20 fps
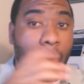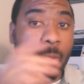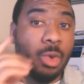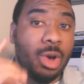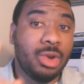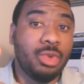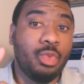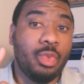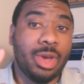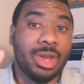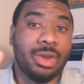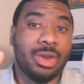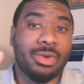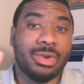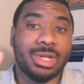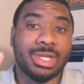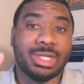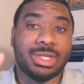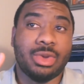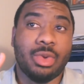One winner
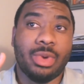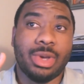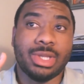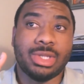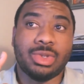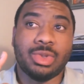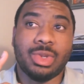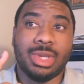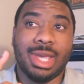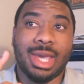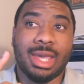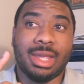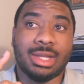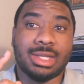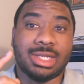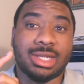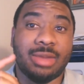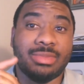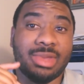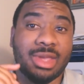is going to
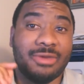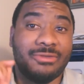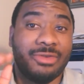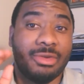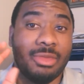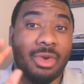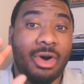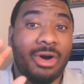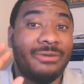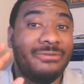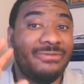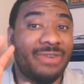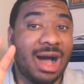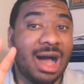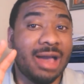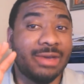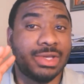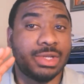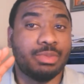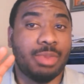get something from all
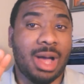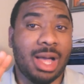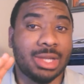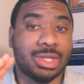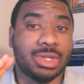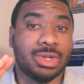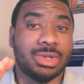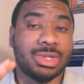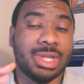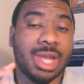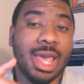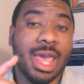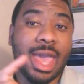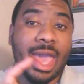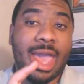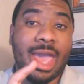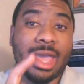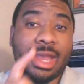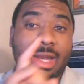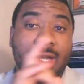five sponsors,
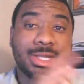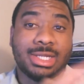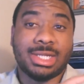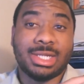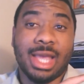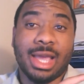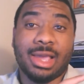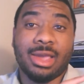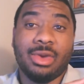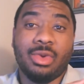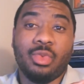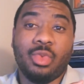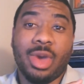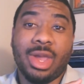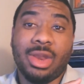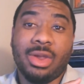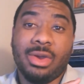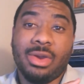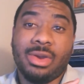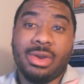and a second
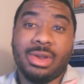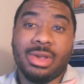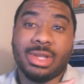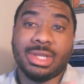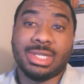winner,